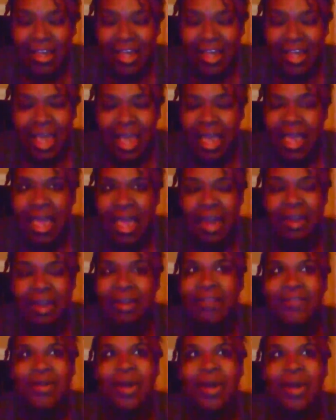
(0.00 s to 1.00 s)
I
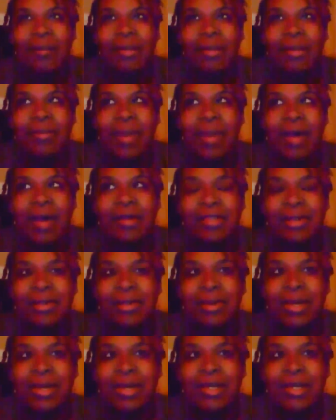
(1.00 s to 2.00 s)
don't even know how many miles it
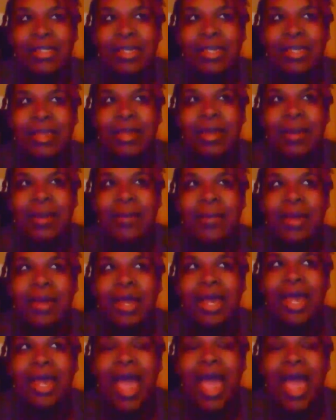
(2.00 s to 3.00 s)
was,
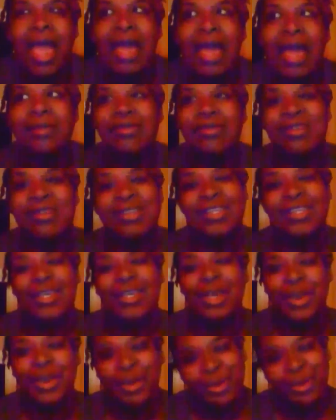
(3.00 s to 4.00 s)
but I had on this
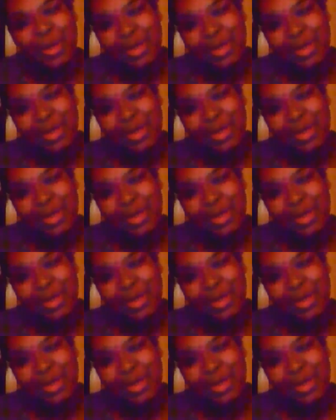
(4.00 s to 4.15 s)
cute little